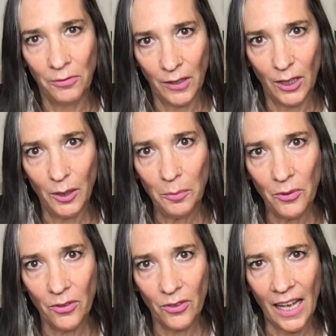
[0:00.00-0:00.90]

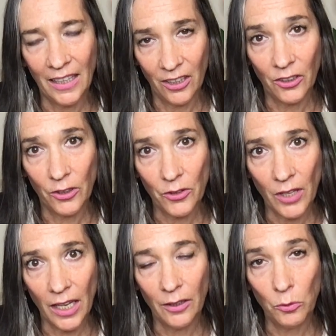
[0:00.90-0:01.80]
verbs and
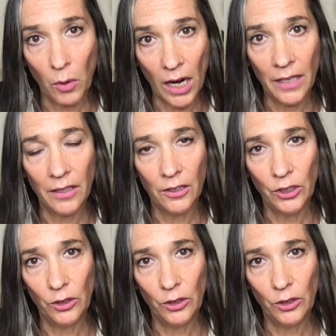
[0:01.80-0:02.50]
understand why they're